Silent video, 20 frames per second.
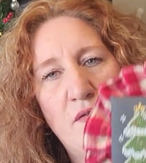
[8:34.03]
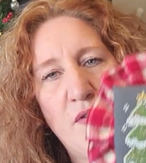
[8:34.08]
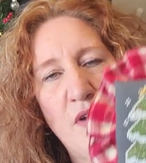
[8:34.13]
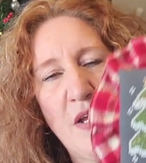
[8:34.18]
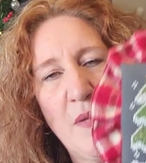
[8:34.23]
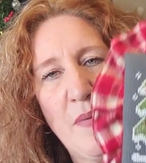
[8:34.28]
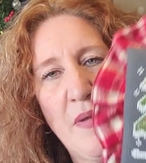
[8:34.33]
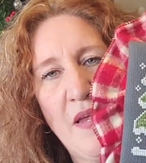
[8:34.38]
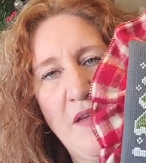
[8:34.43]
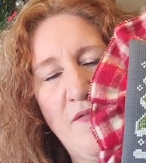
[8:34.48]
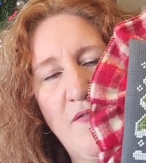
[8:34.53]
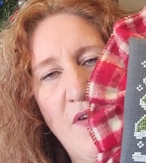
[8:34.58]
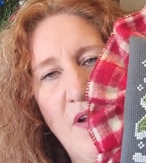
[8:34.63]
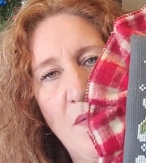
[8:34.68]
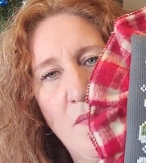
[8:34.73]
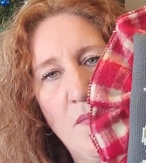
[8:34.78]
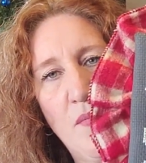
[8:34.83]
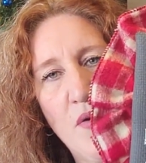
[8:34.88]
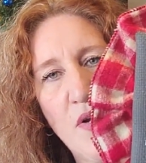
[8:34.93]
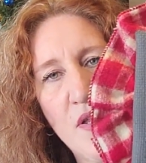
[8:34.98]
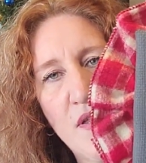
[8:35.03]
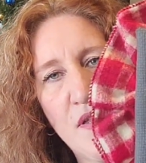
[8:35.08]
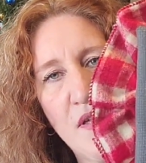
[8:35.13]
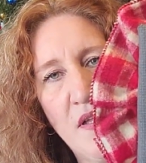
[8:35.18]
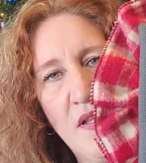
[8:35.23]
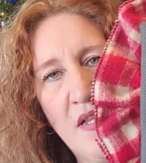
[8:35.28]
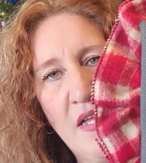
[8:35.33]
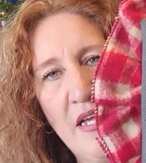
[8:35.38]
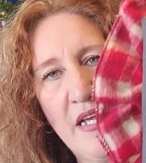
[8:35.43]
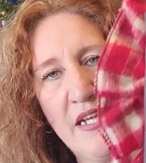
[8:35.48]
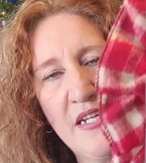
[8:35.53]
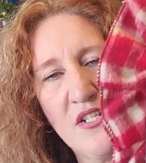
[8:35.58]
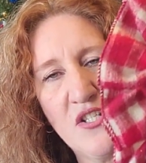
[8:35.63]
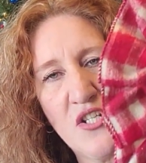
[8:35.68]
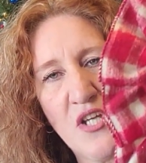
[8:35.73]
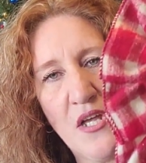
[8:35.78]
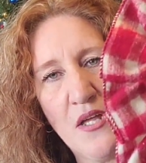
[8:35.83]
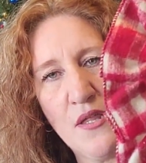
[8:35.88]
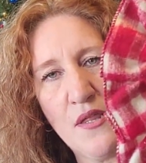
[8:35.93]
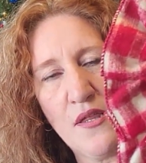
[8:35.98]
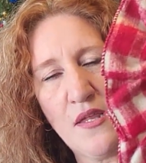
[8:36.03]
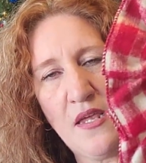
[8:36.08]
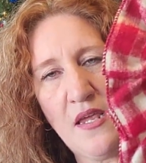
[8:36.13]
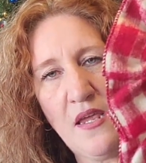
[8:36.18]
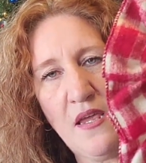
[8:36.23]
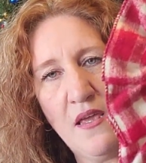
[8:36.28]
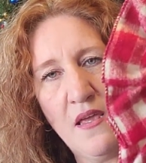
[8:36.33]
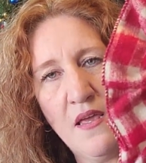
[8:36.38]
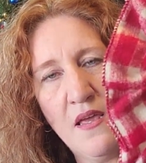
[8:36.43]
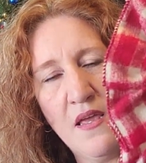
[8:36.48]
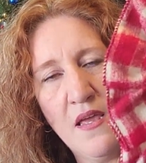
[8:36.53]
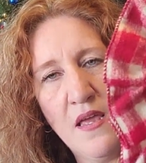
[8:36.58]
freebie from Priscilla and Chelsea.